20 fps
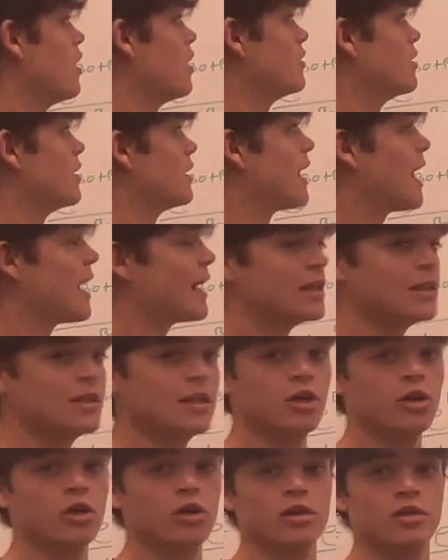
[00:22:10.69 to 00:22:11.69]
the
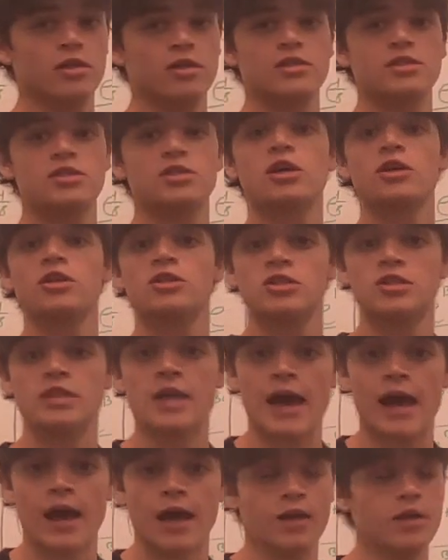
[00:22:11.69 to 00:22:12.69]
likelihood such
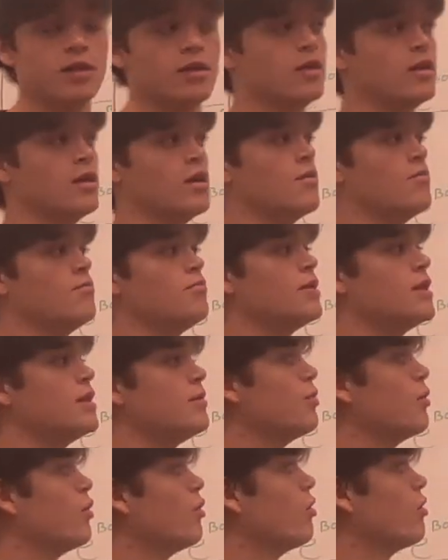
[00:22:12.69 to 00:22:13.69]
that
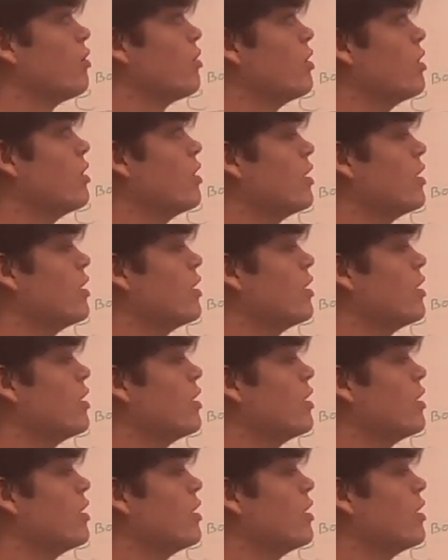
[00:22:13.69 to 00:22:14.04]
people